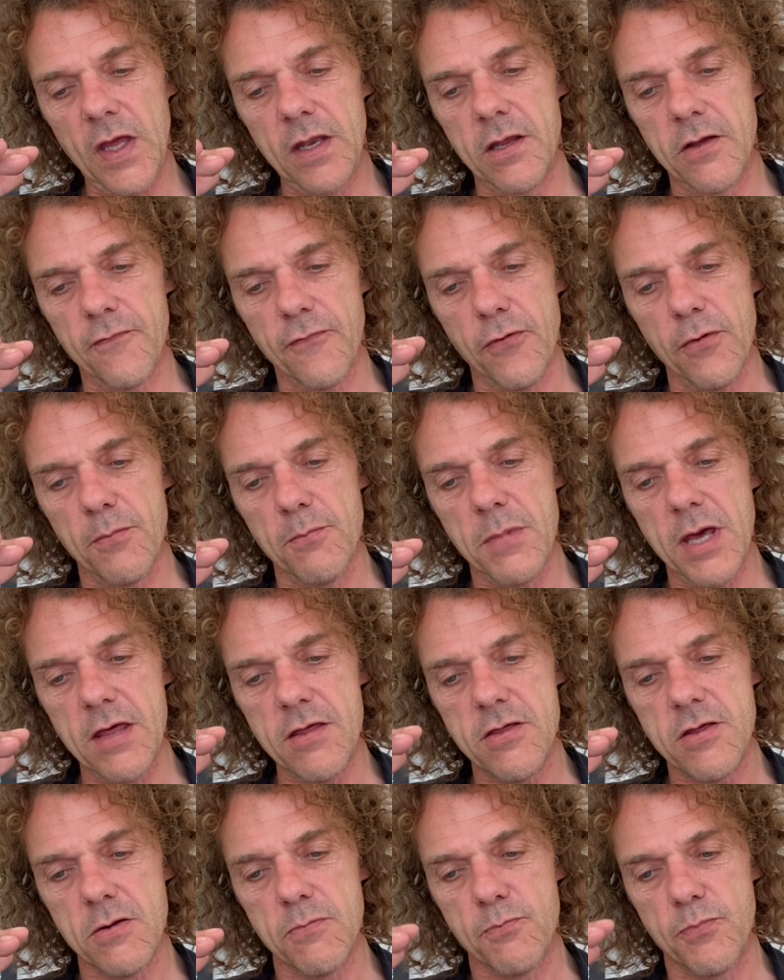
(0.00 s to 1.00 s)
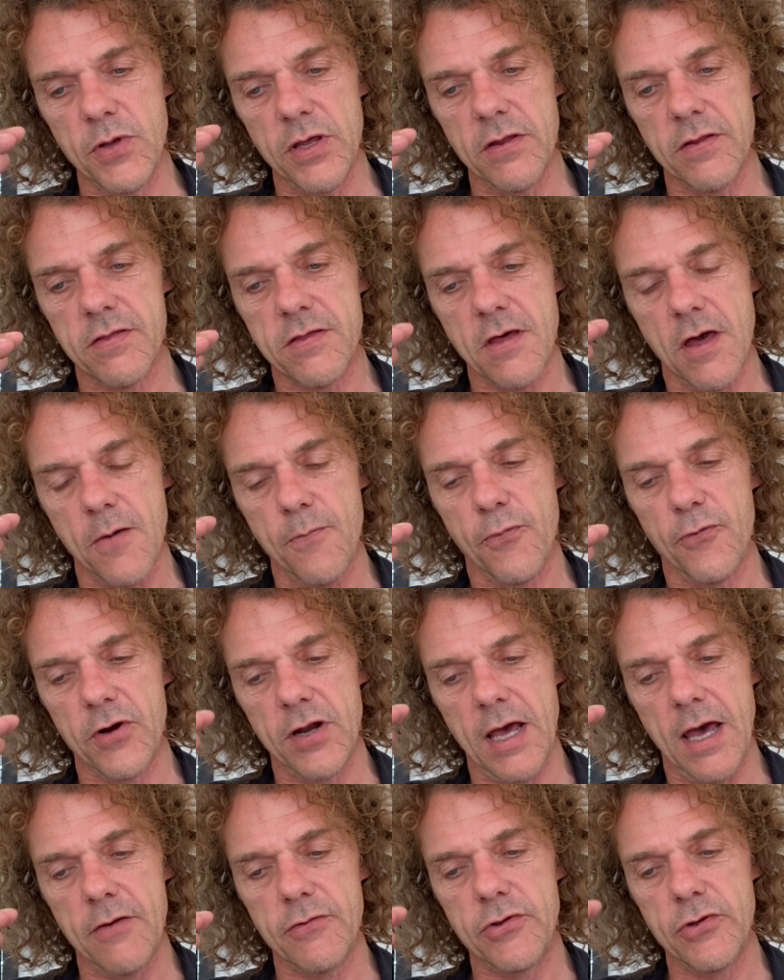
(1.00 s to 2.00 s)
inflammation builds up
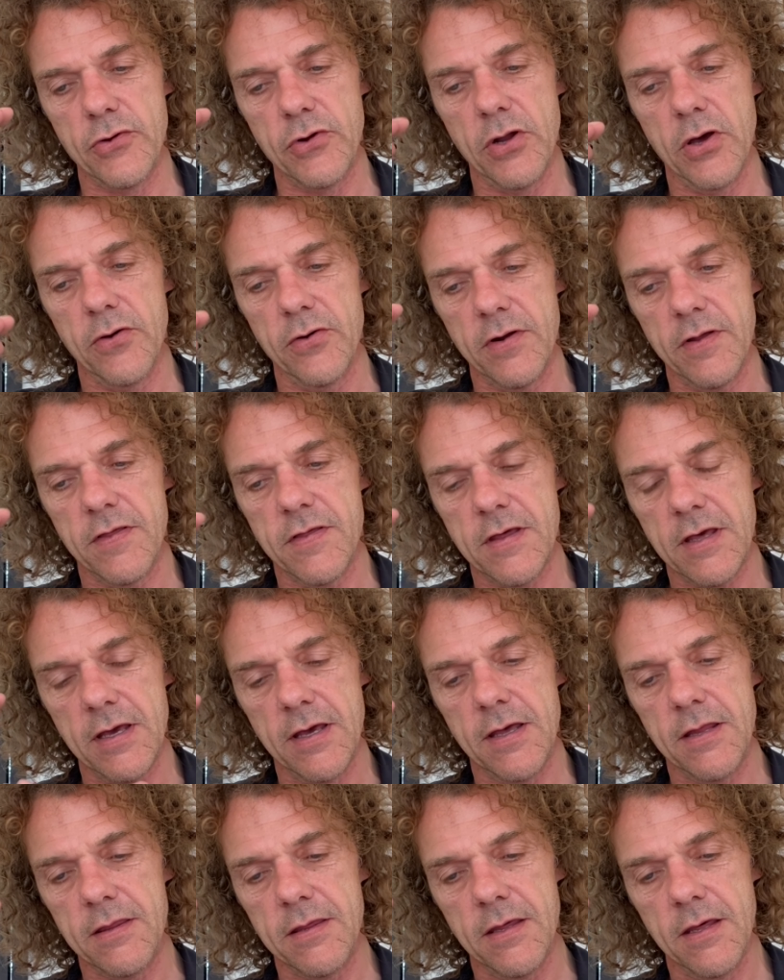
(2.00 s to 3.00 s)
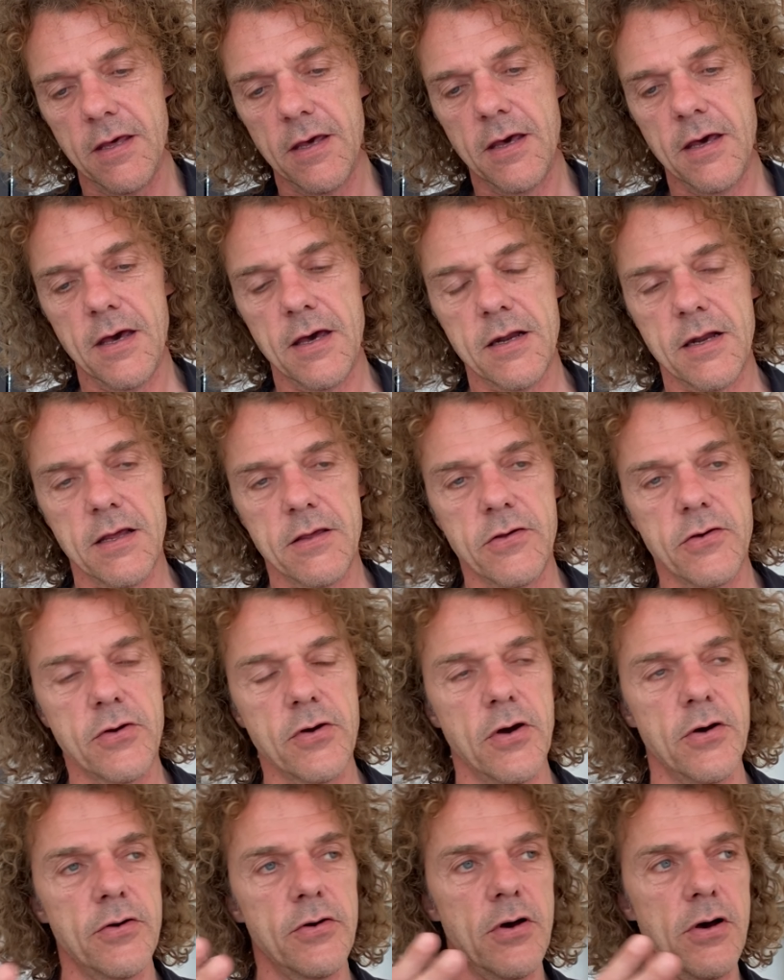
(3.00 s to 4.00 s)
without you noticing it. And then you
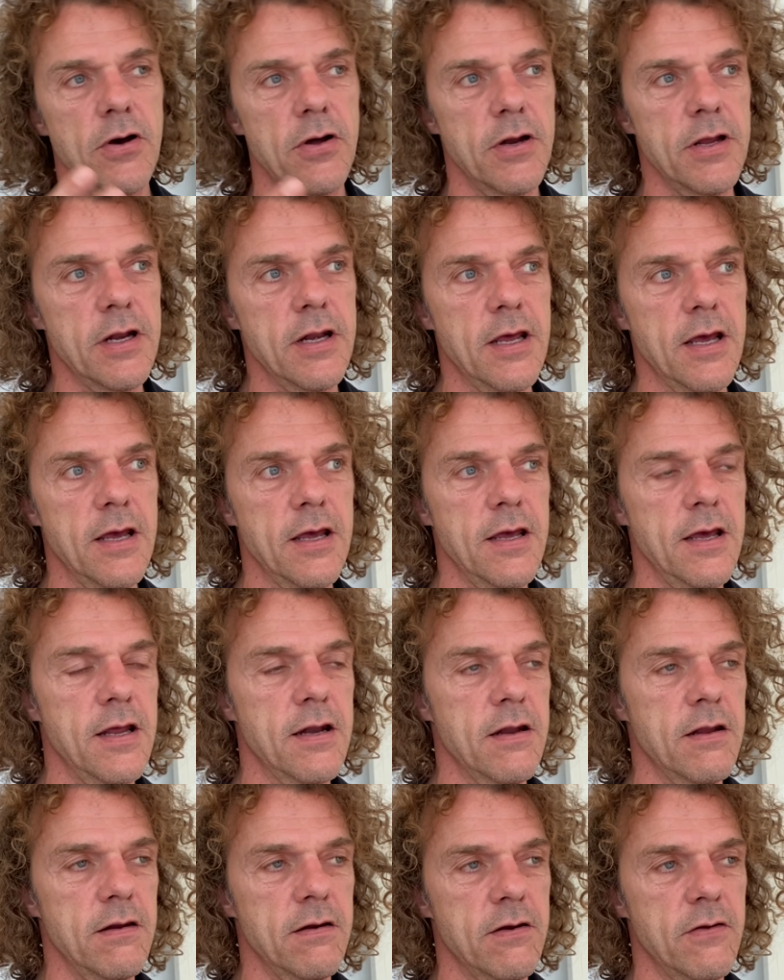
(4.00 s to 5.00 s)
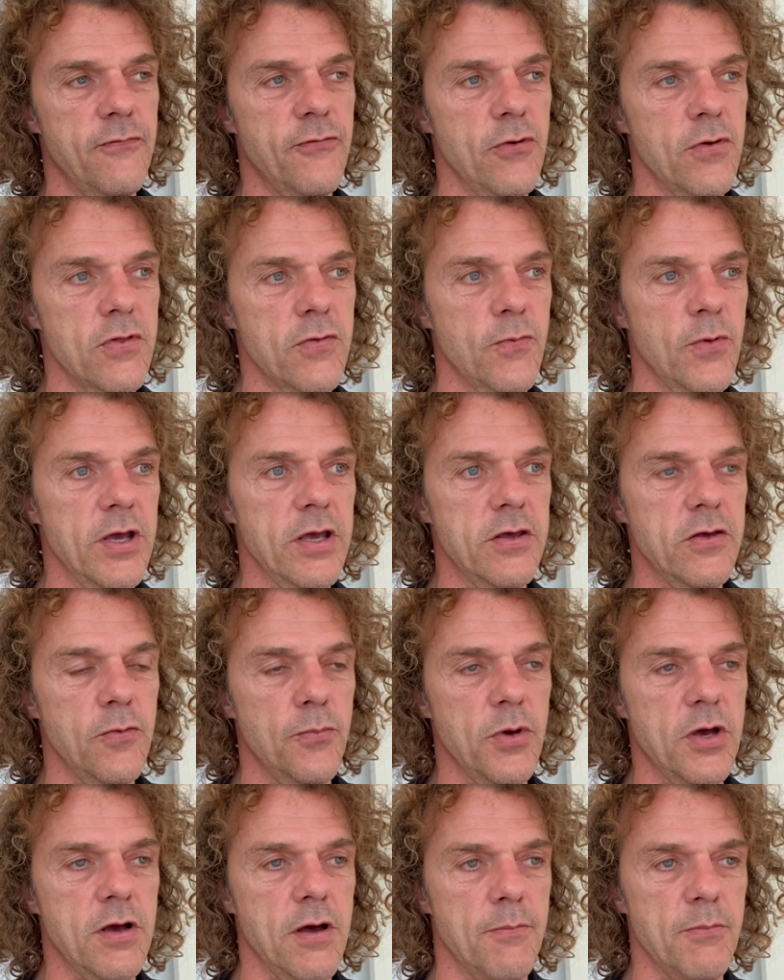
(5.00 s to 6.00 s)
go on a holiday and in the first week you
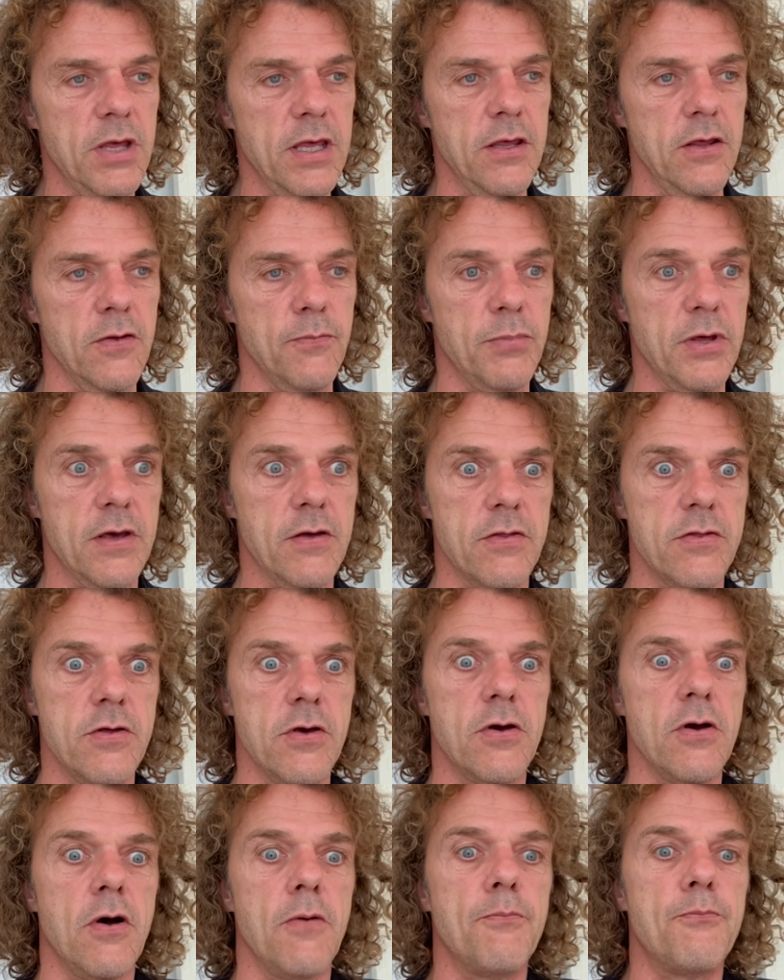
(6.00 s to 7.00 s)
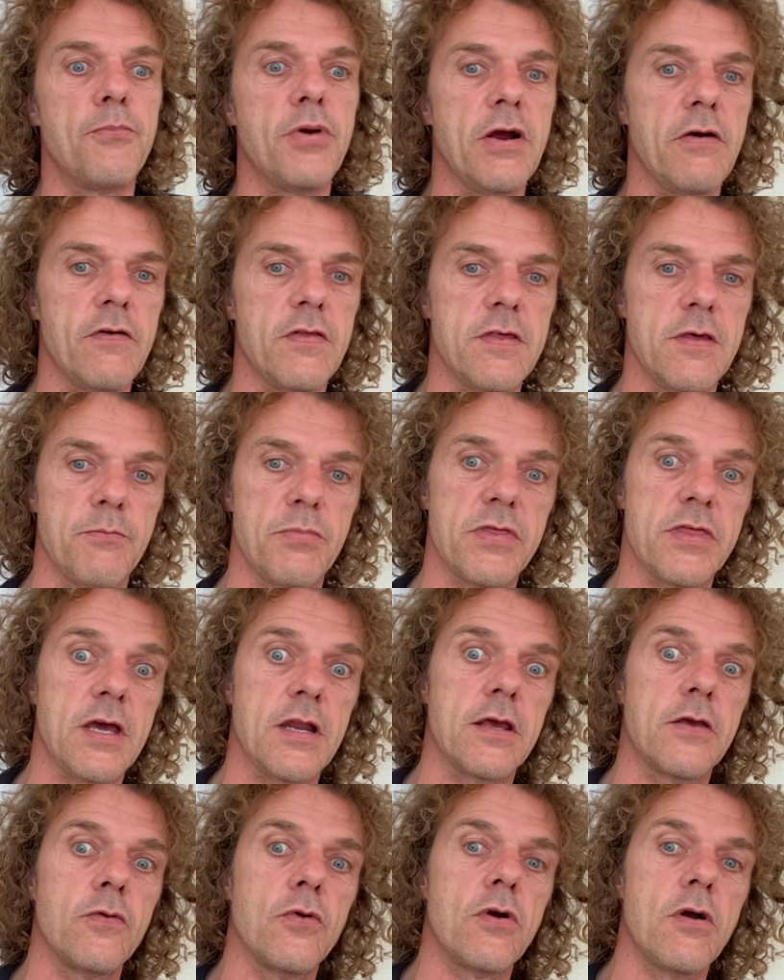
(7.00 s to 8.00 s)
become ill because you go
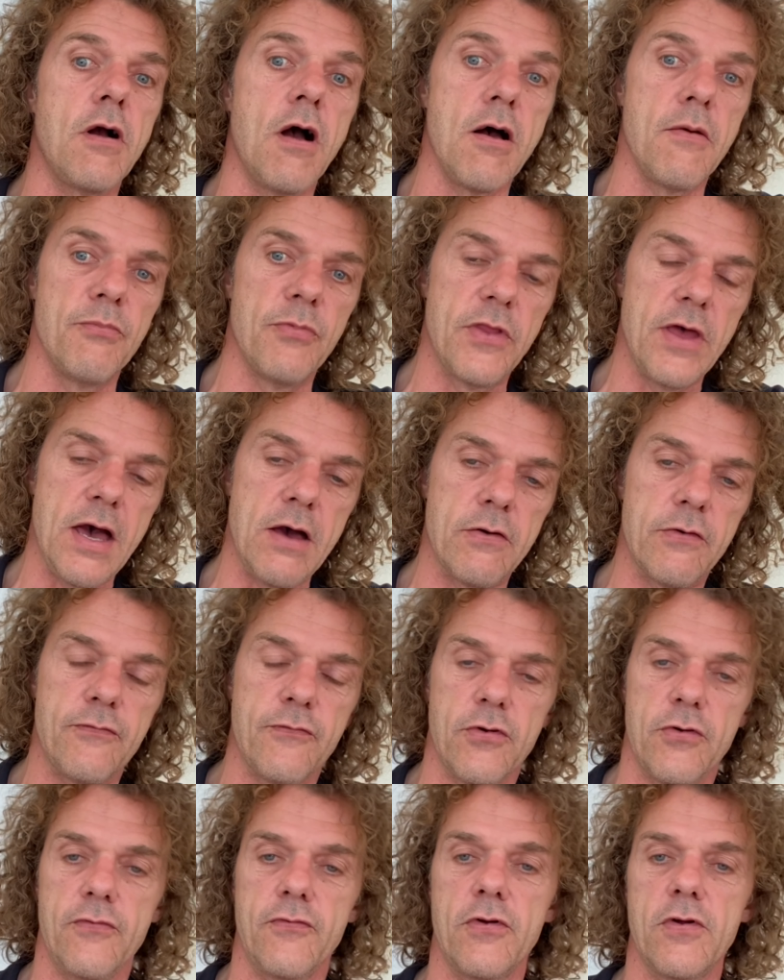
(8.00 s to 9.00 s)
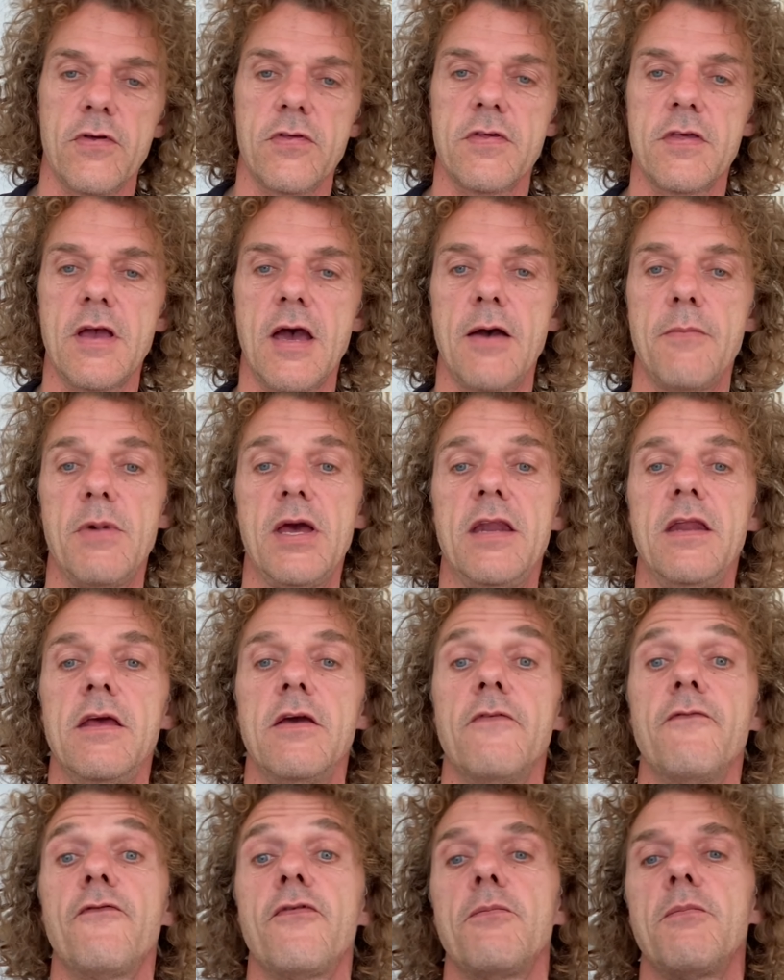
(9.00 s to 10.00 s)
parasympathetic. You calm down for the first time and the
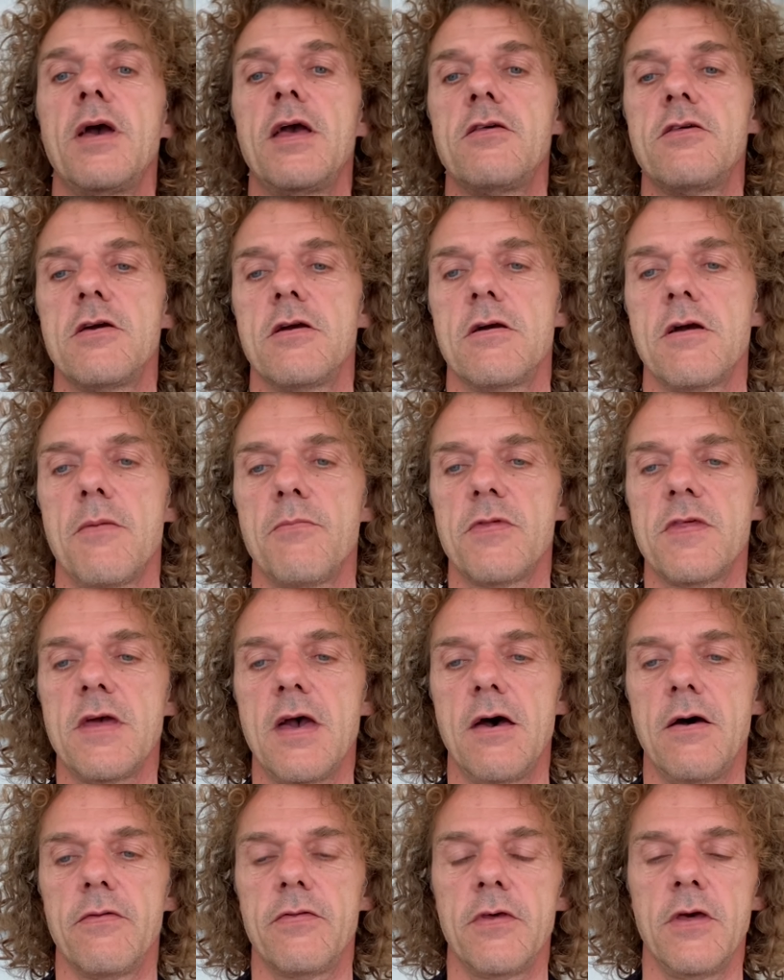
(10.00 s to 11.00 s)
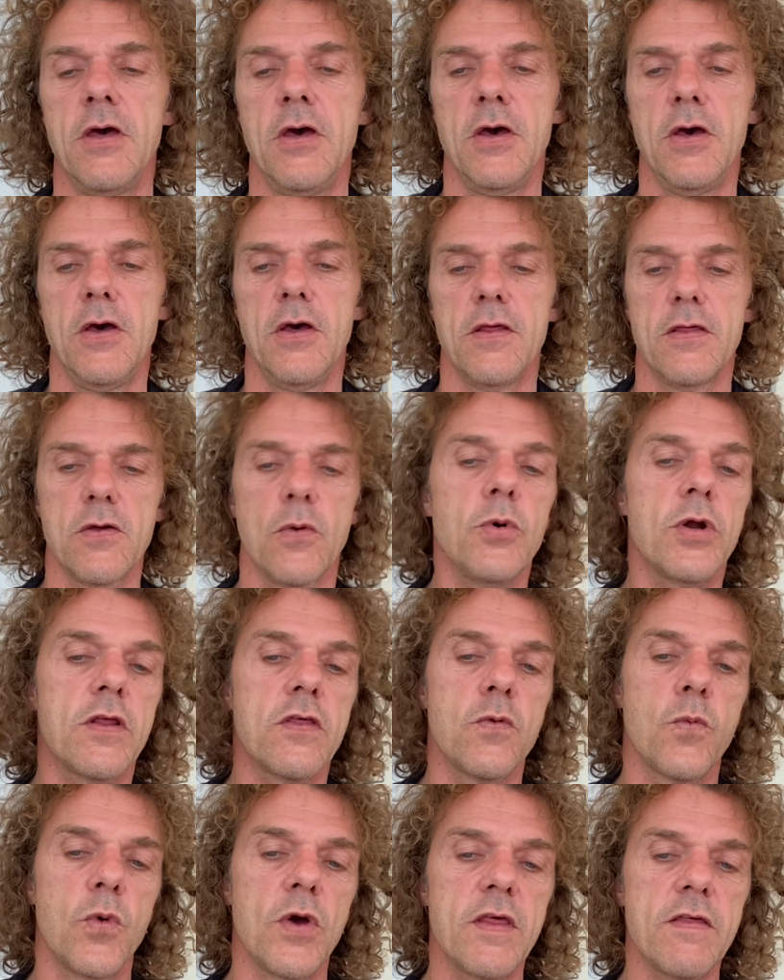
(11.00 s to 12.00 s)
inflammation comes out. So what
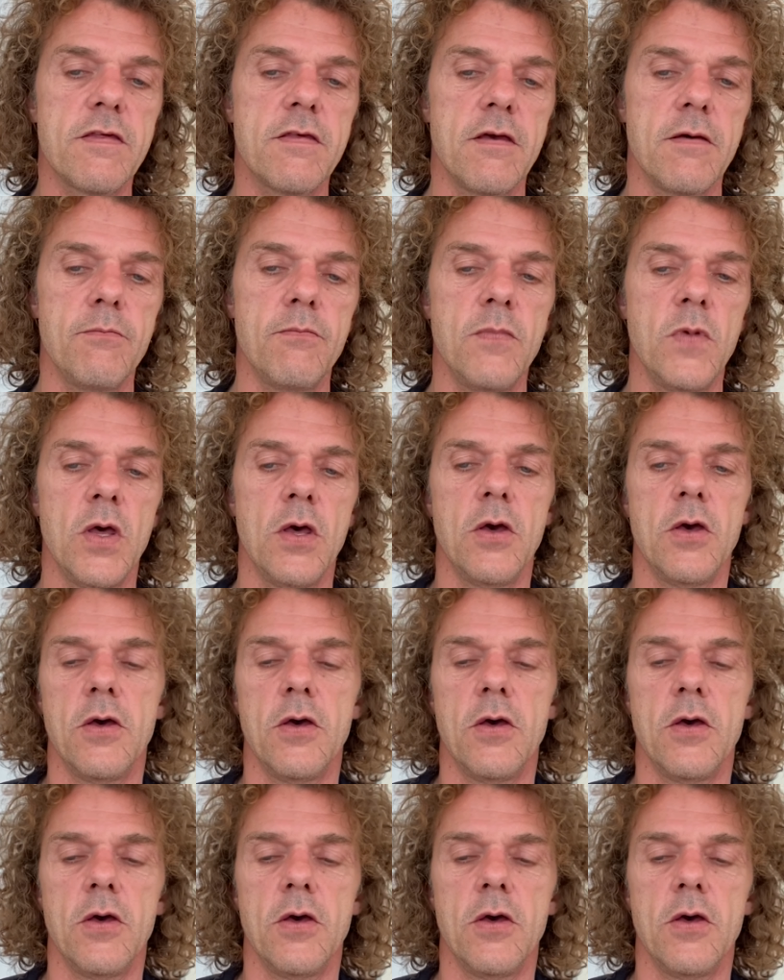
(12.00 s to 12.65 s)
is wisdom?